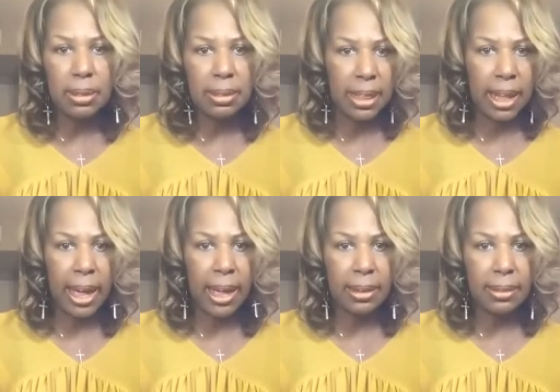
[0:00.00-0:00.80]
to
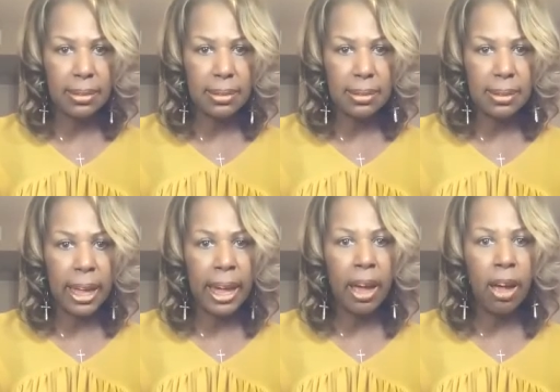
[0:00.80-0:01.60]

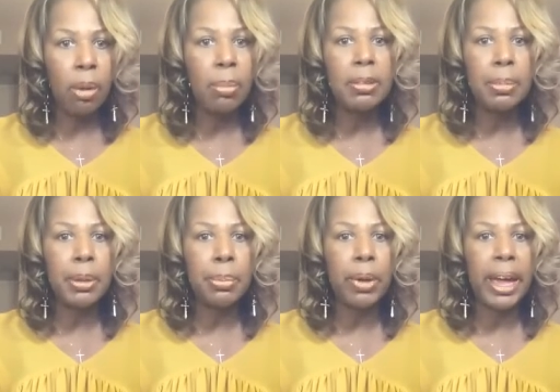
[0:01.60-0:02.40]
that homeless
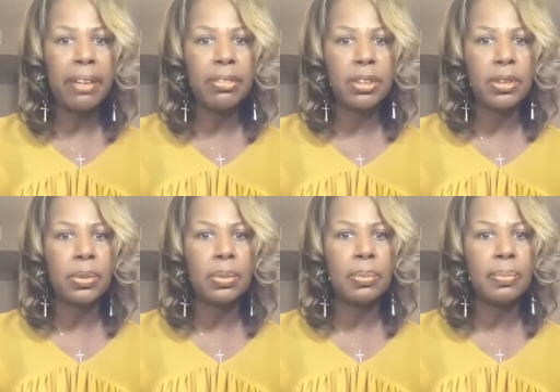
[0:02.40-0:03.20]
people have
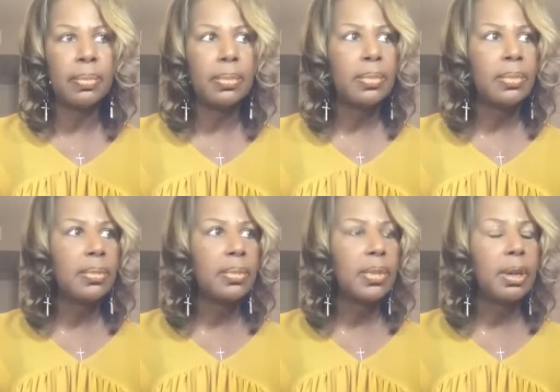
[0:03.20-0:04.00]
to
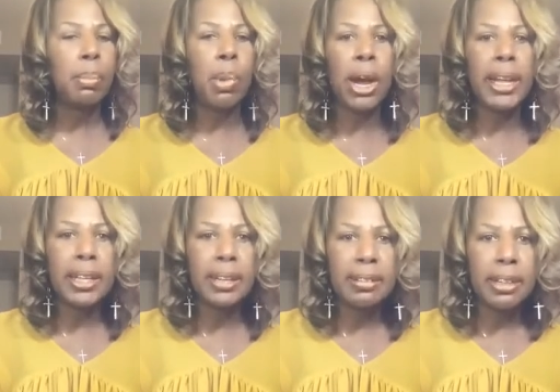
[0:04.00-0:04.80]
mark
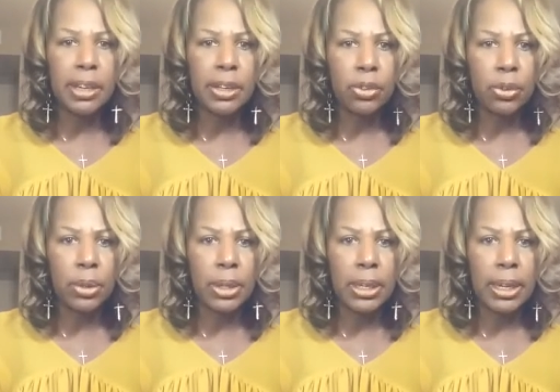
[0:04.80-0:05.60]
their
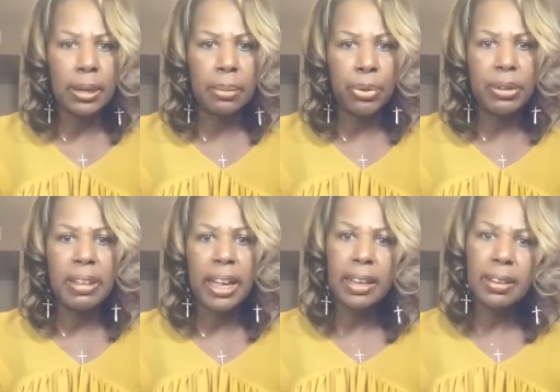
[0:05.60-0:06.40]
territory and
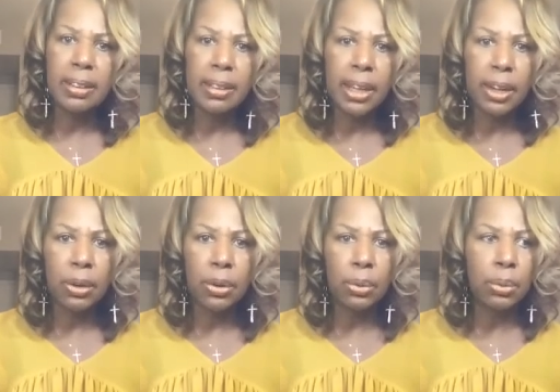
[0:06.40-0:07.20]
protect their
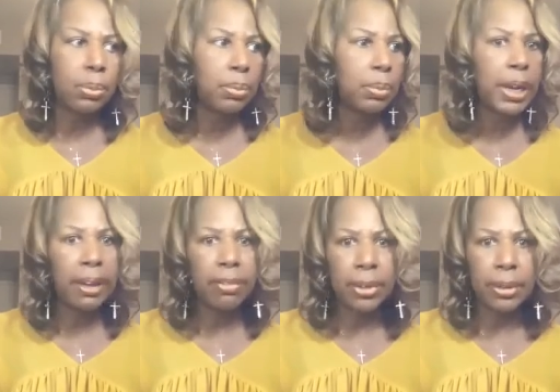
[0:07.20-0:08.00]
little
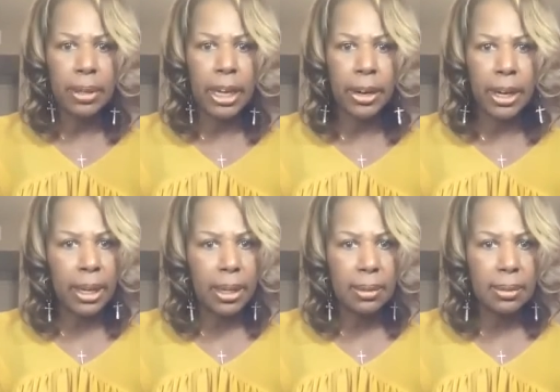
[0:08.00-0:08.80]
whatever area?